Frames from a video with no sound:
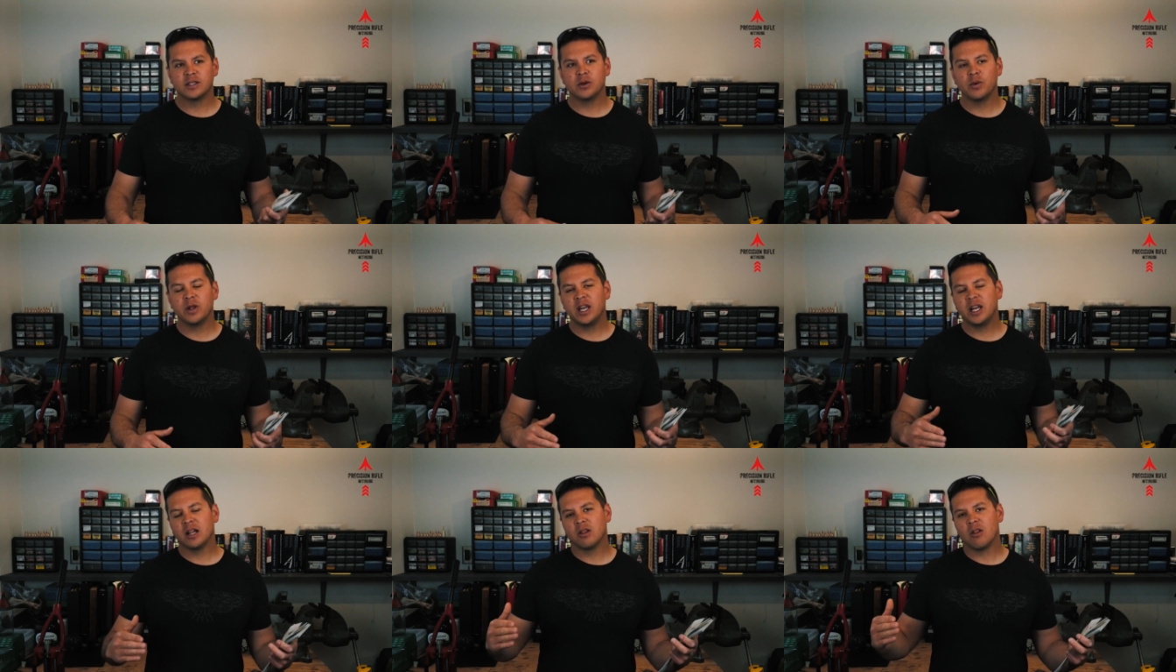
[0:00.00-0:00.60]
so we
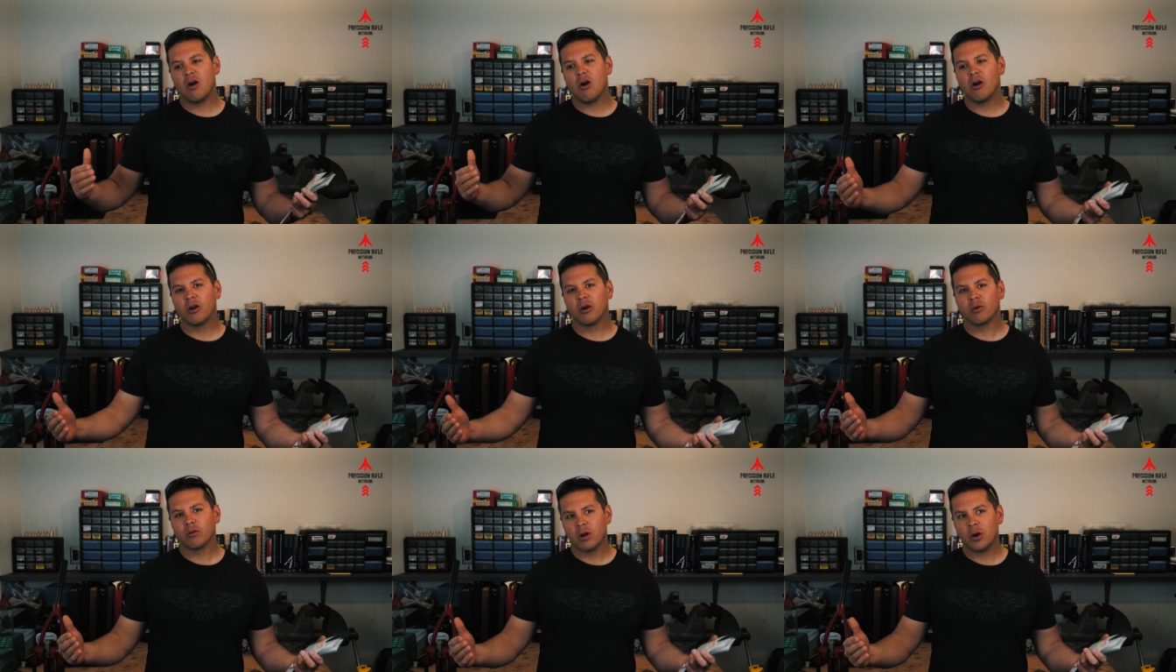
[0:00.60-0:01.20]
need a
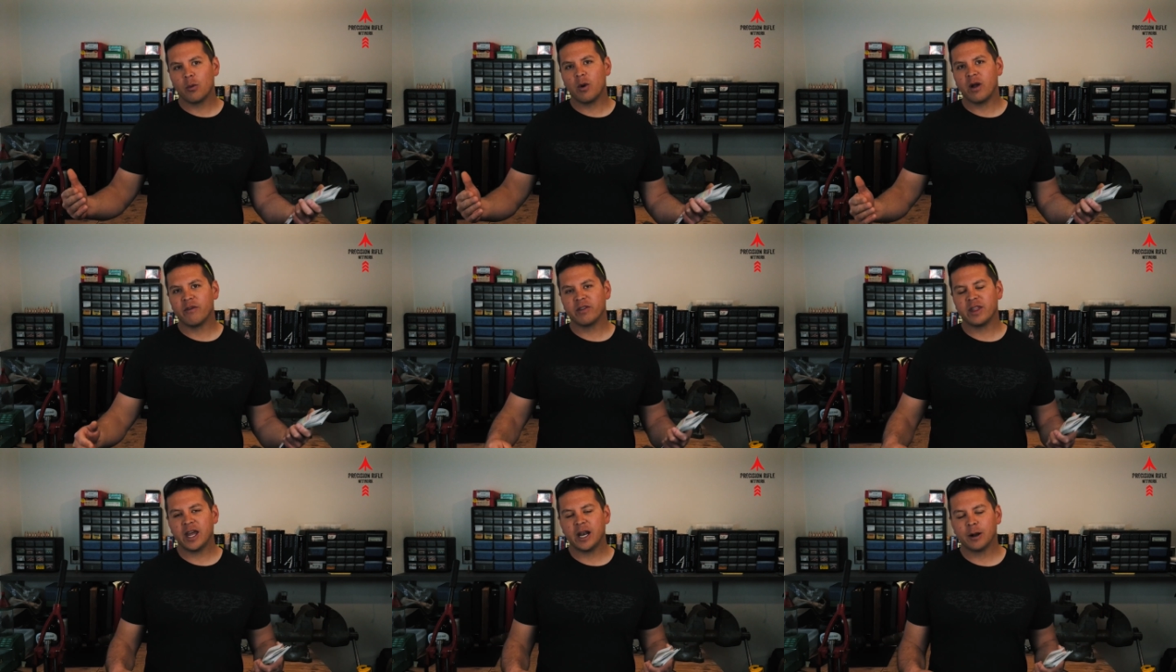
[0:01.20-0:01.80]
longer runway
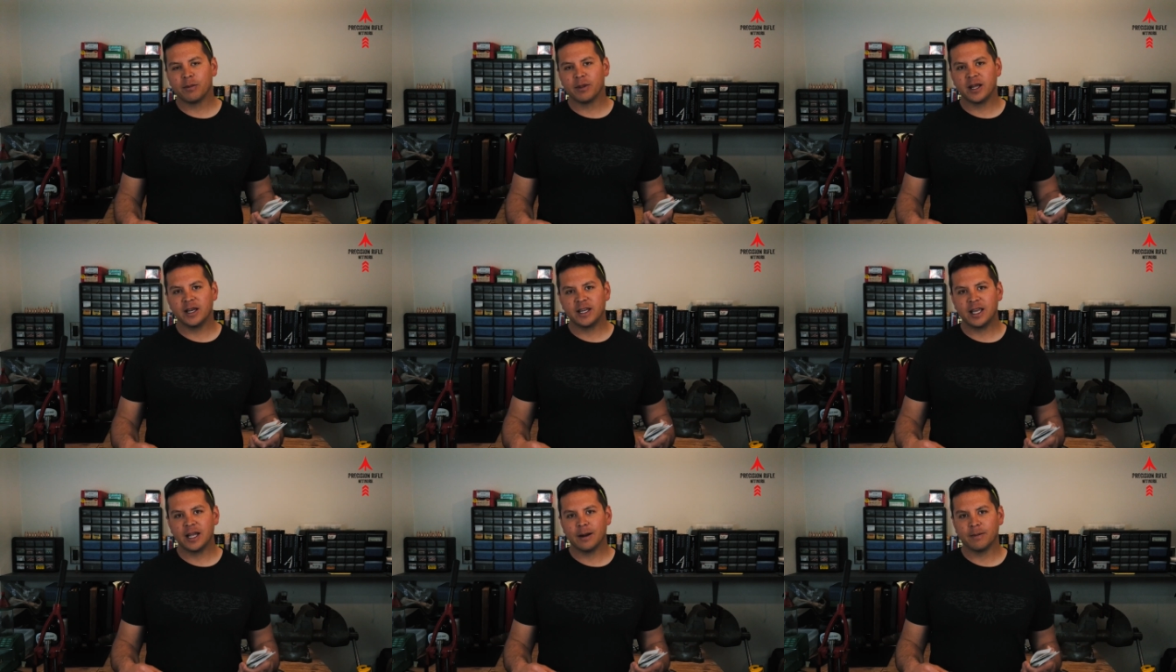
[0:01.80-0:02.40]
for that
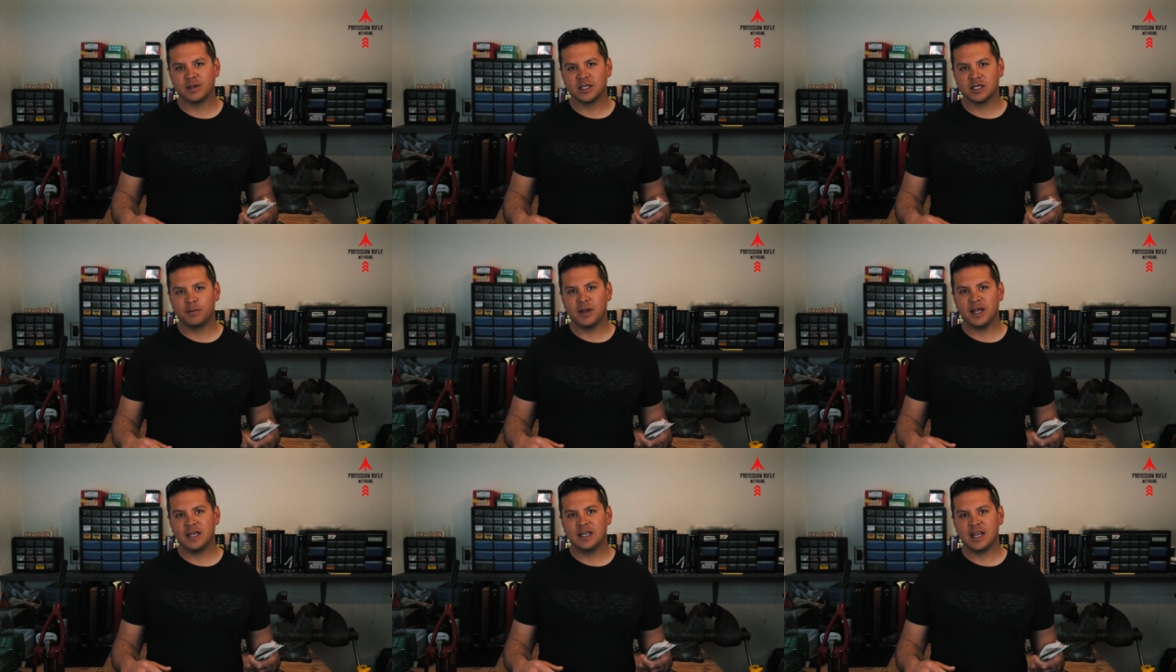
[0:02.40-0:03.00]
airplane to get up to
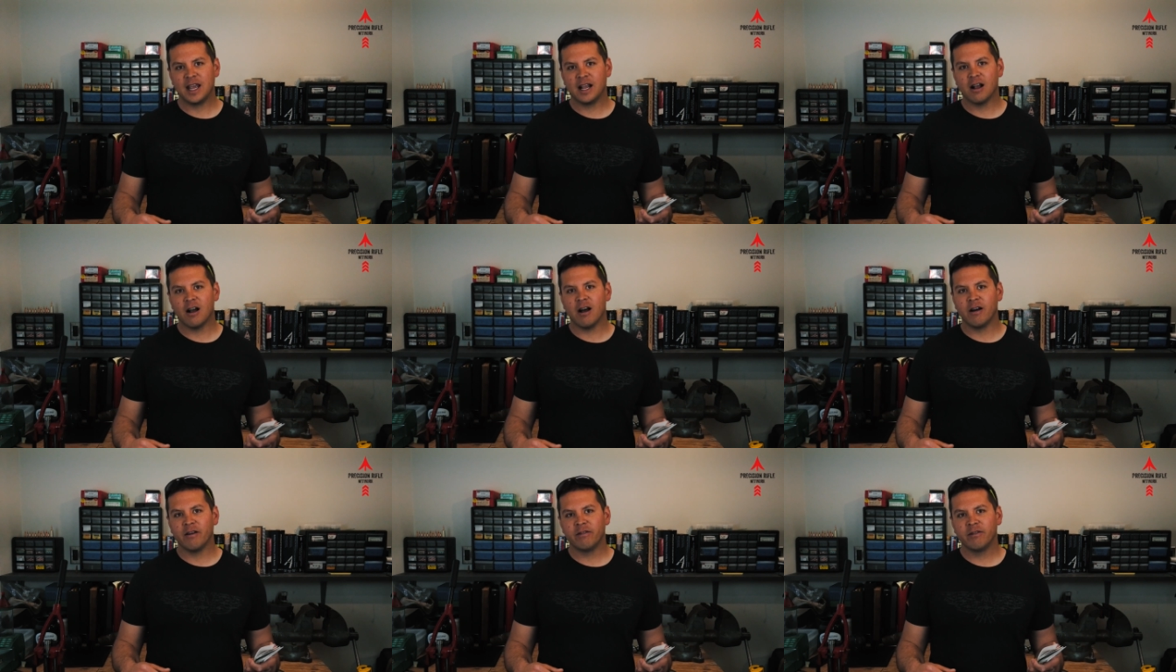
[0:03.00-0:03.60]
speed and take
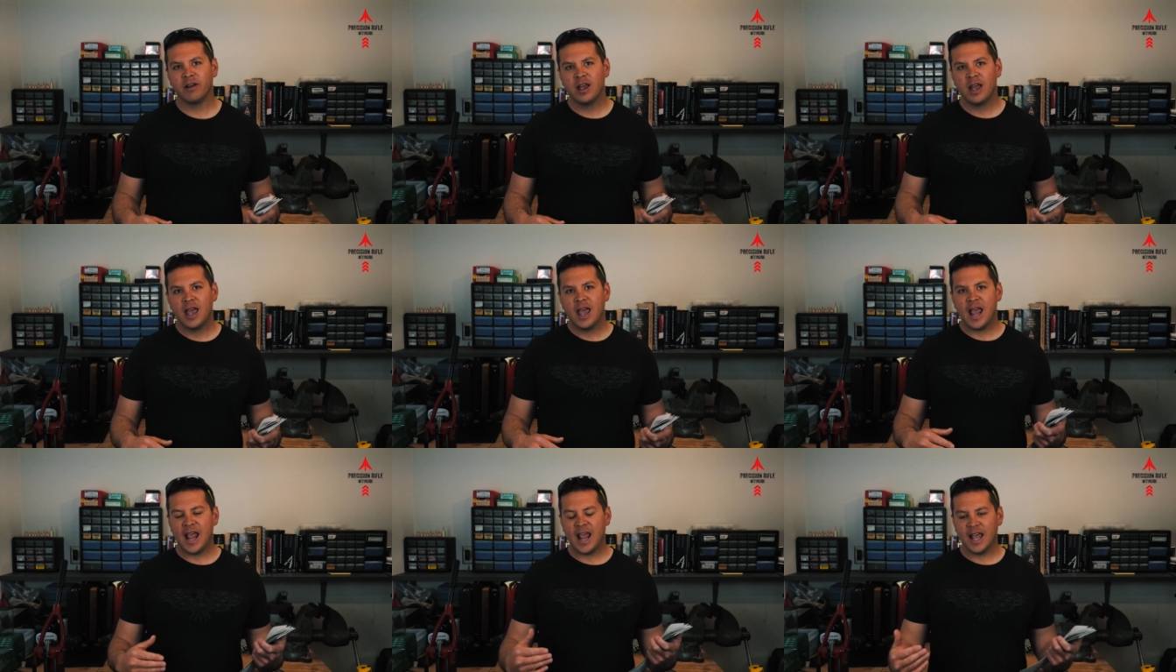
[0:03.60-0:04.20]
off.
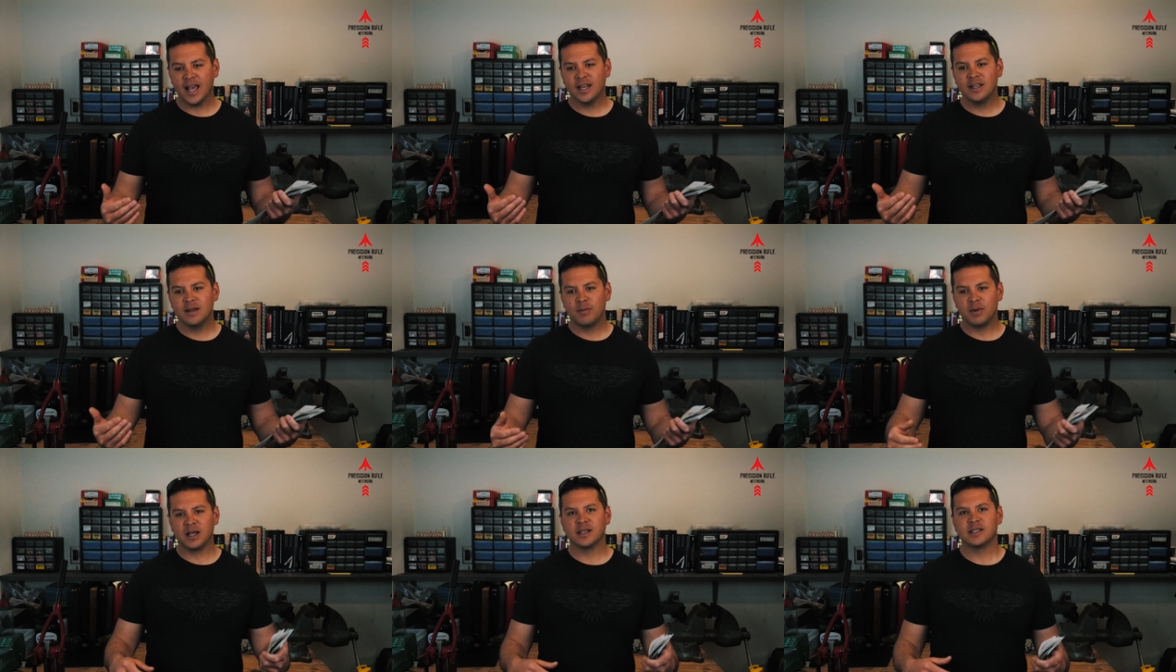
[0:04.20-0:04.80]
And
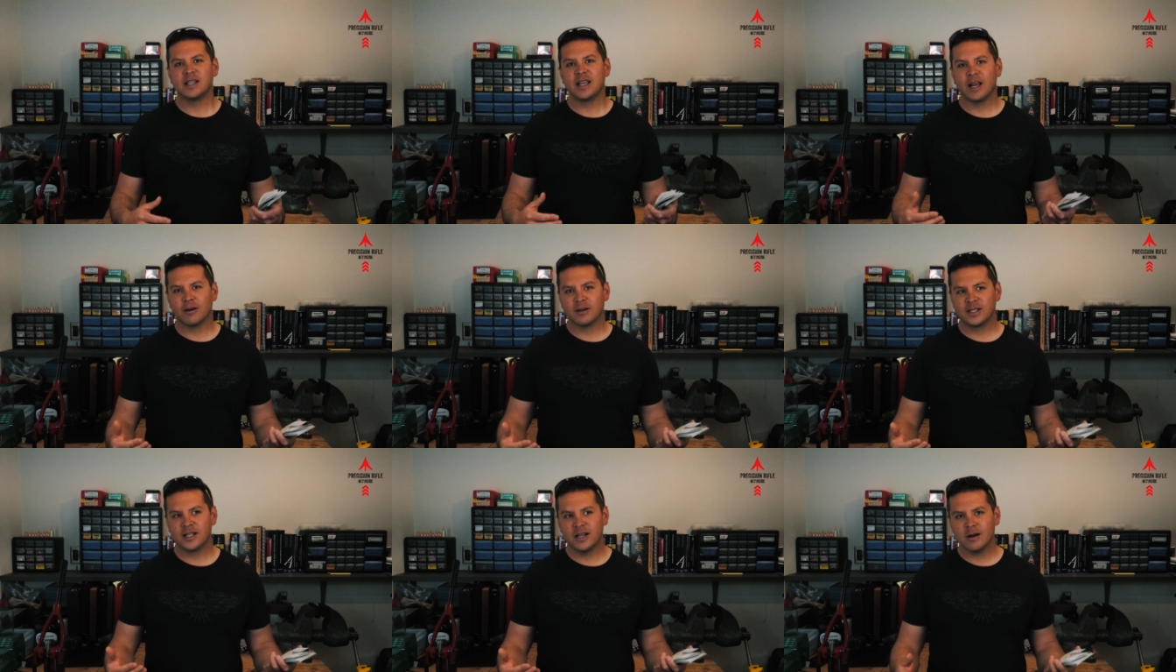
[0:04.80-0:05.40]
because the air
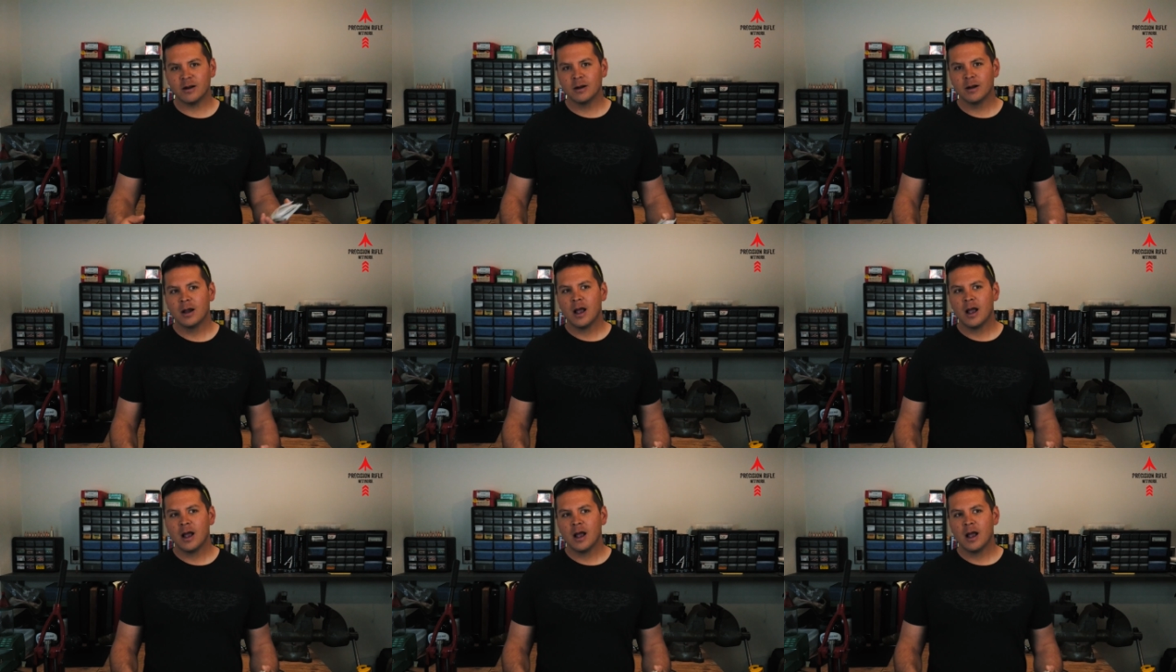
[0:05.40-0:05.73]
is thinner,